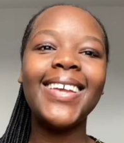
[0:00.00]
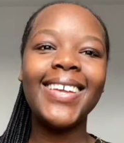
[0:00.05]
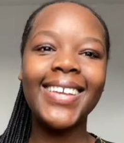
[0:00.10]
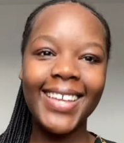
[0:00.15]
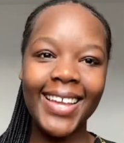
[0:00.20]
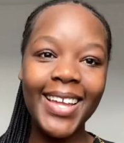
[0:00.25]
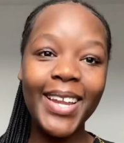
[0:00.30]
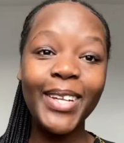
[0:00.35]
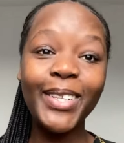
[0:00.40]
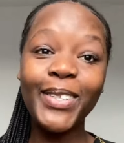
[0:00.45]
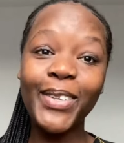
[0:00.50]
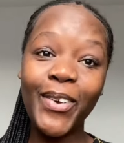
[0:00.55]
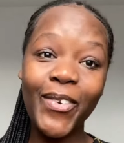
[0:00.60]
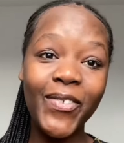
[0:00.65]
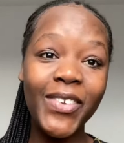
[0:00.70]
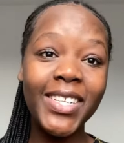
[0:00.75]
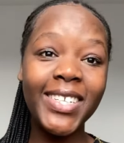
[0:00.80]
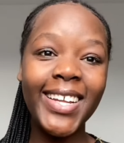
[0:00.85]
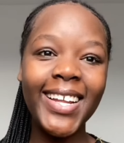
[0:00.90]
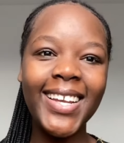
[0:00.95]
It is
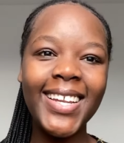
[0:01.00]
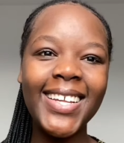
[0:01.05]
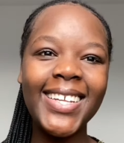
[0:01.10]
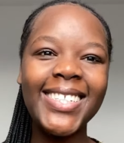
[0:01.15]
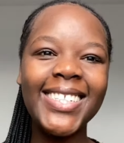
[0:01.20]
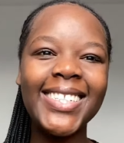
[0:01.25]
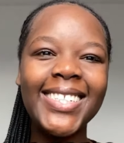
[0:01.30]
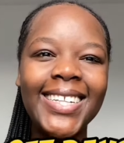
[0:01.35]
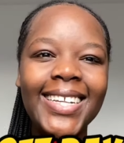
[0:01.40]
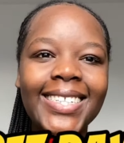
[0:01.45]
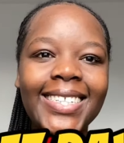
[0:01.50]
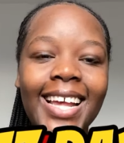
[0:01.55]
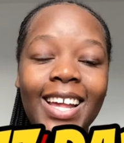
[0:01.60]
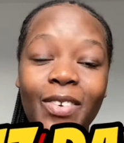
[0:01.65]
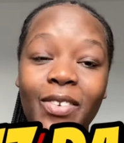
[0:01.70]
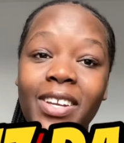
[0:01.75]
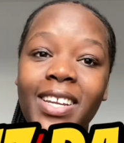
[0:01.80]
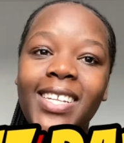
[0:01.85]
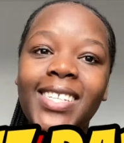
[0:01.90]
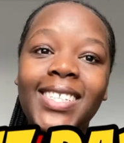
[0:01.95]
officially
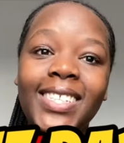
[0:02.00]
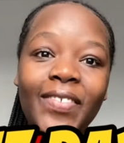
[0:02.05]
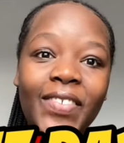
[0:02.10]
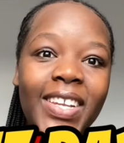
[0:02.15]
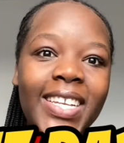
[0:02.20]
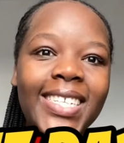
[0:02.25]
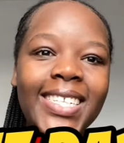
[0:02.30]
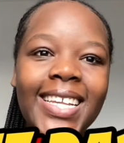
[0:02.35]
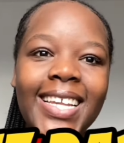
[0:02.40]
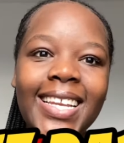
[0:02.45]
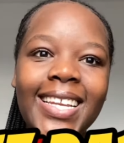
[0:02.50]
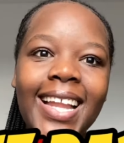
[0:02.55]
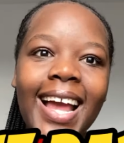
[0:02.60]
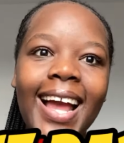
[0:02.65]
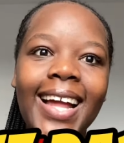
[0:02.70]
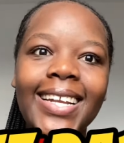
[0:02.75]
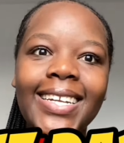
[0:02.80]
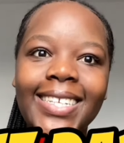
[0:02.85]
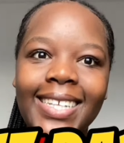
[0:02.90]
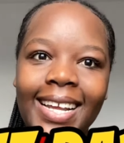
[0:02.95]

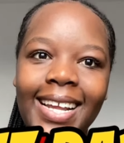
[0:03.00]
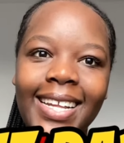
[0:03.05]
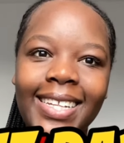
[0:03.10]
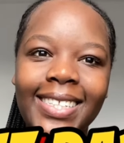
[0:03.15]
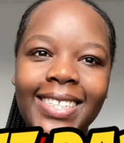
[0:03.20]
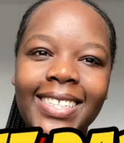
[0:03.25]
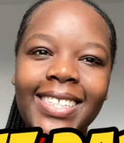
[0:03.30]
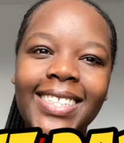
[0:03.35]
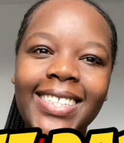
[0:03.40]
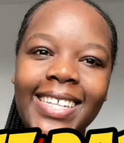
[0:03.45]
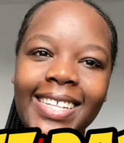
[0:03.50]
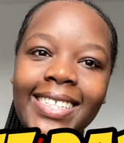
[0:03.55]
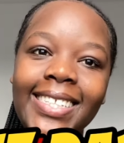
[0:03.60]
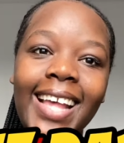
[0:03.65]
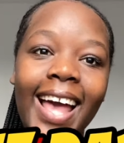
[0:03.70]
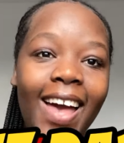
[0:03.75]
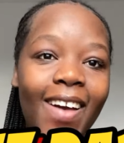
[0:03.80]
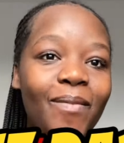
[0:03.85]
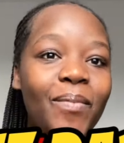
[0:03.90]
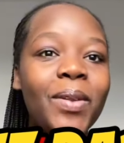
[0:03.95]
617 days since
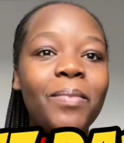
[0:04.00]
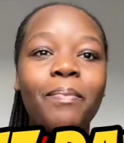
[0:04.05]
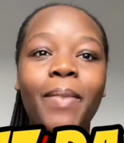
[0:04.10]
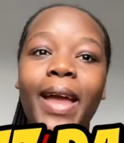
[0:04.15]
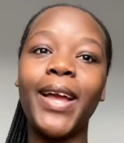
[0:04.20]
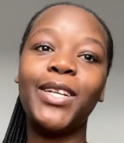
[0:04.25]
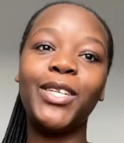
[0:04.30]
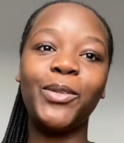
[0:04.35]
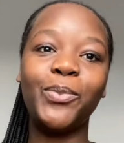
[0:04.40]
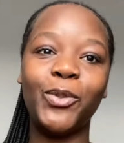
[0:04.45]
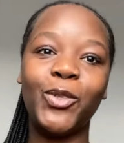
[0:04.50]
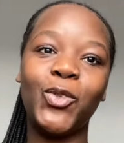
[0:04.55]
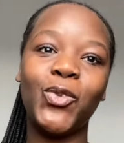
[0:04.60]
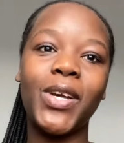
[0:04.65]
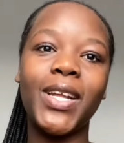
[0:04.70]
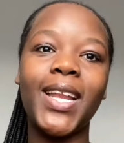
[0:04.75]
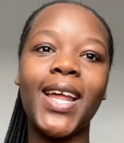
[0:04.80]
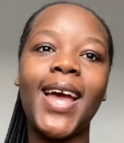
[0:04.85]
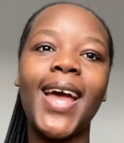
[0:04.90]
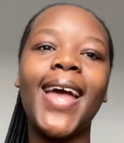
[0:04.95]
I've been back to
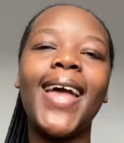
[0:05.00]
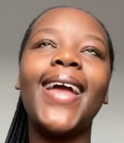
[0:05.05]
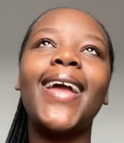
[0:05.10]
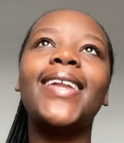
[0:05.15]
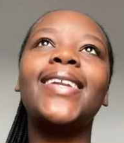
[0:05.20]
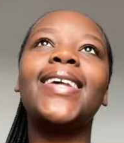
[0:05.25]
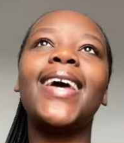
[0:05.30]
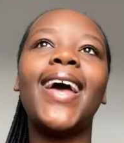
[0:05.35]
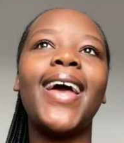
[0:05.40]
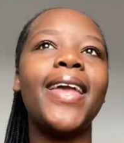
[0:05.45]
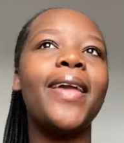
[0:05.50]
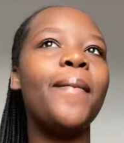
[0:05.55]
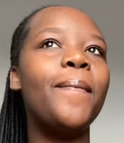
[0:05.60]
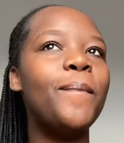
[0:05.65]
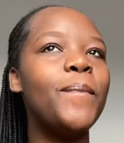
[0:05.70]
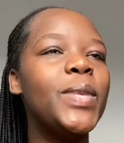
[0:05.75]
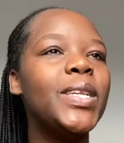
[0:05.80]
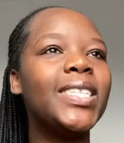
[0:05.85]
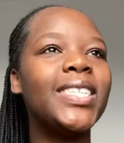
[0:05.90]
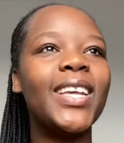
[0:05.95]
Botswana and I
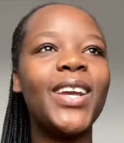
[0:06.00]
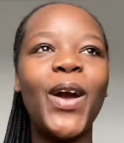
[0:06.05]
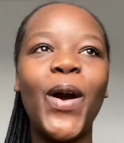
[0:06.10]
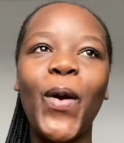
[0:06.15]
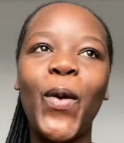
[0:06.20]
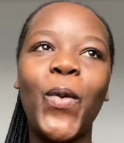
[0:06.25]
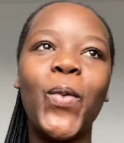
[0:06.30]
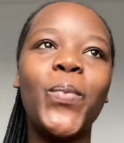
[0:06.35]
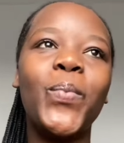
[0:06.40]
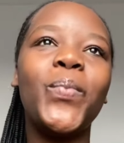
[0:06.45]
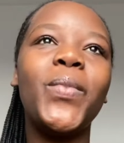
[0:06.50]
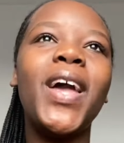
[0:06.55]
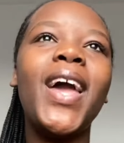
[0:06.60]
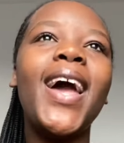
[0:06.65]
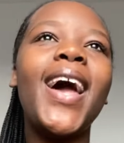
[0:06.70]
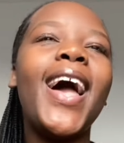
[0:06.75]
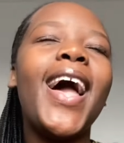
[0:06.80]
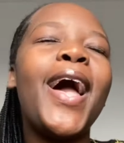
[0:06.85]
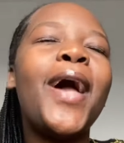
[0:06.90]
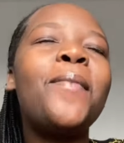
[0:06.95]
am missing home.
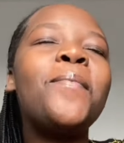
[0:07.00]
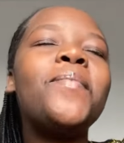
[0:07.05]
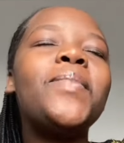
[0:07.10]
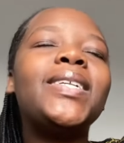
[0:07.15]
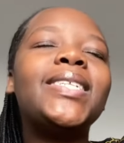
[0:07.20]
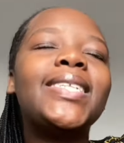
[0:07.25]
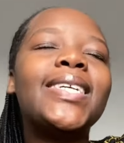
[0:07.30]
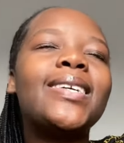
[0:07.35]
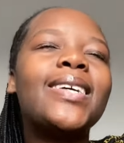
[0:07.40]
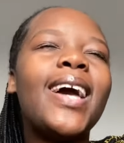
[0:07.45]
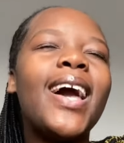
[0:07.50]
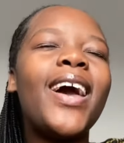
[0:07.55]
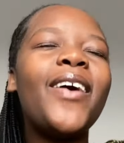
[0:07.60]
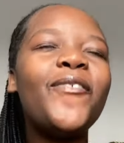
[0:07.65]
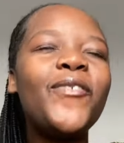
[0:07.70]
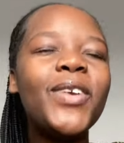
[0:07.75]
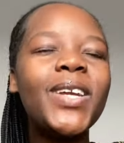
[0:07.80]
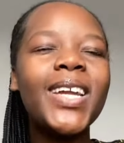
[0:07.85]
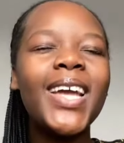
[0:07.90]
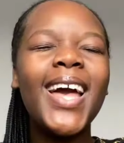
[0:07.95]
I'm missing
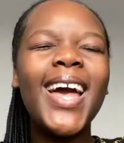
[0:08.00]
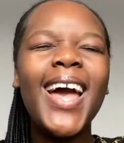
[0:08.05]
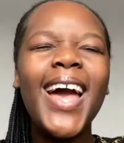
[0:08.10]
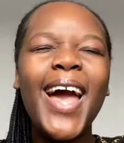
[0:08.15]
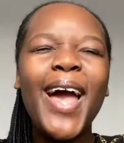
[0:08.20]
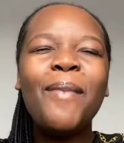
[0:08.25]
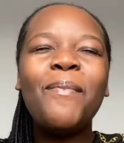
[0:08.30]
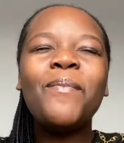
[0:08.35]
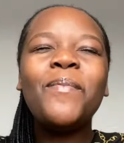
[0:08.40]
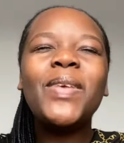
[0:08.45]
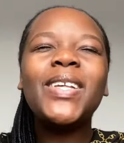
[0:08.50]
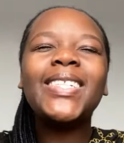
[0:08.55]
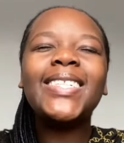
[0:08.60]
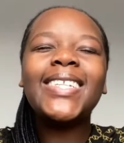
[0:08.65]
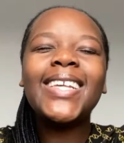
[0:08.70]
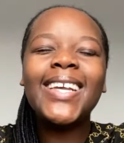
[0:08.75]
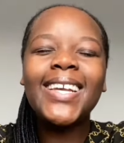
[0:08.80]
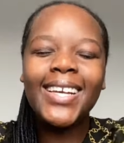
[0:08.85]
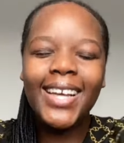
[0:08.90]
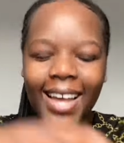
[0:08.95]
Africa. I'm
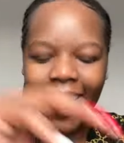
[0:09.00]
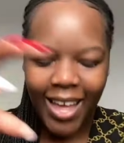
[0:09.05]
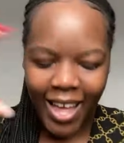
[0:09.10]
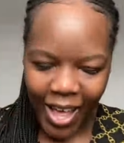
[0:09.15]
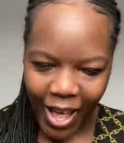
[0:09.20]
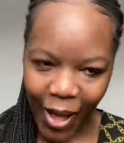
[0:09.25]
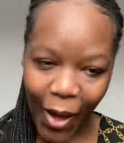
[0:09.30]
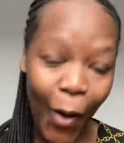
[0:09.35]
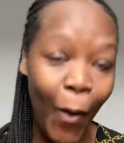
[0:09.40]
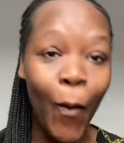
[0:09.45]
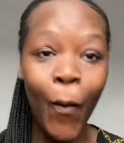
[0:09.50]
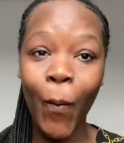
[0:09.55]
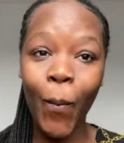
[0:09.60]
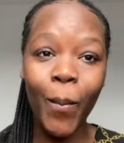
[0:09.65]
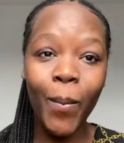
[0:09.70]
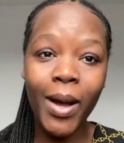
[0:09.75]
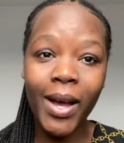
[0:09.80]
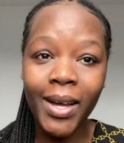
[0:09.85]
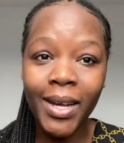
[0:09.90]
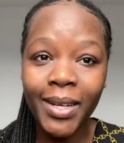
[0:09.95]
missing home.